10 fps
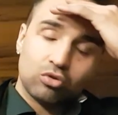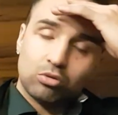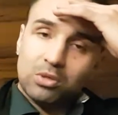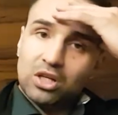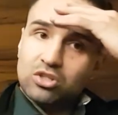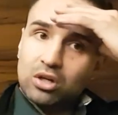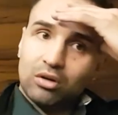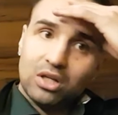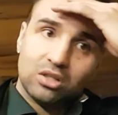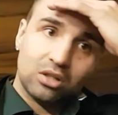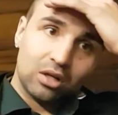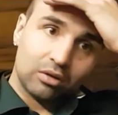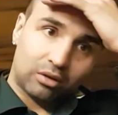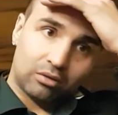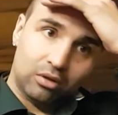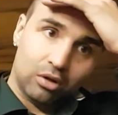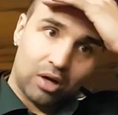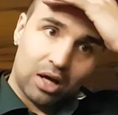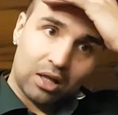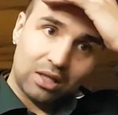Social media generation. You know,
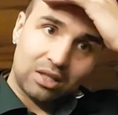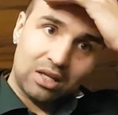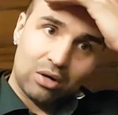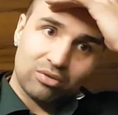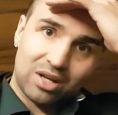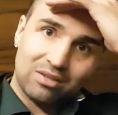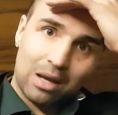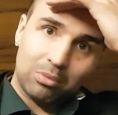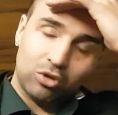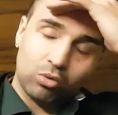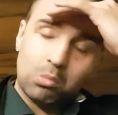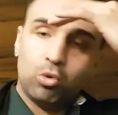I like that he knows how to tap into it.